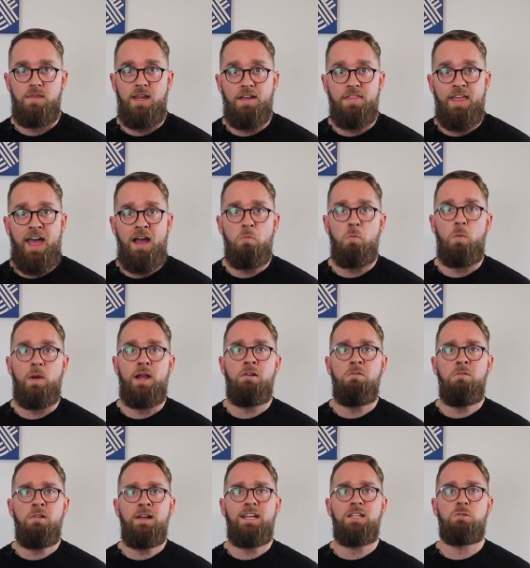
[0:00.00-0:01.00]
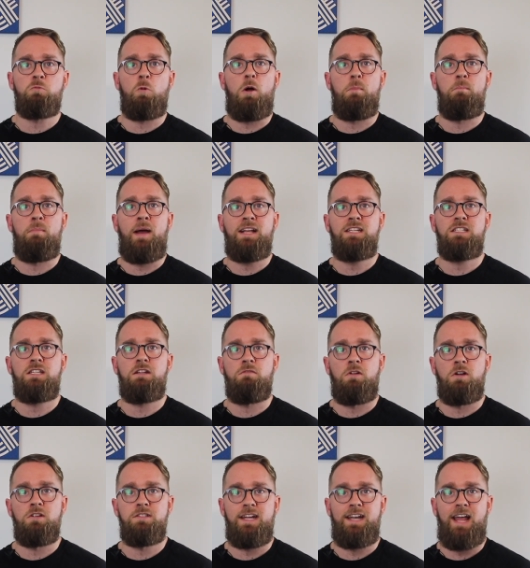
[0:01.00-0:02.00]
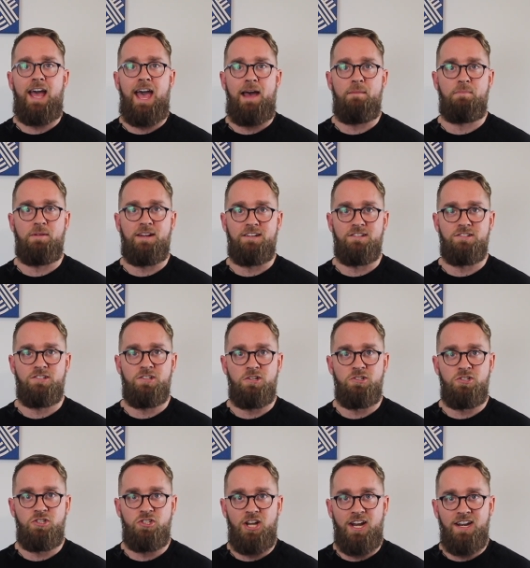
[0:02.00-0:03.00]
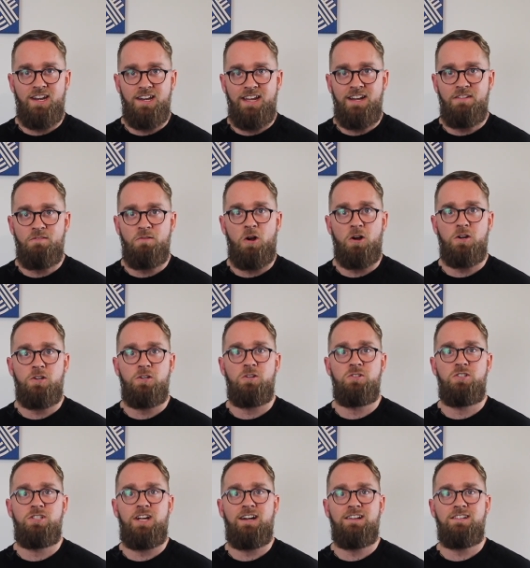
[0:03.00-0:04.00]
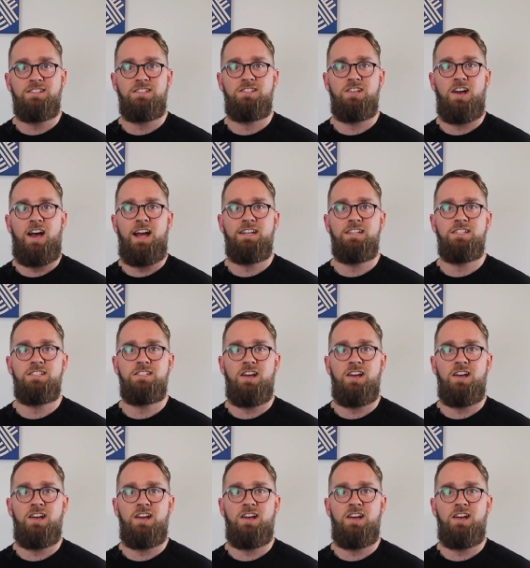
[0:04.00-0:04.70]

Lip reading: Now that wiggle is what makes the Rosetta happening, so gently rock your jug side to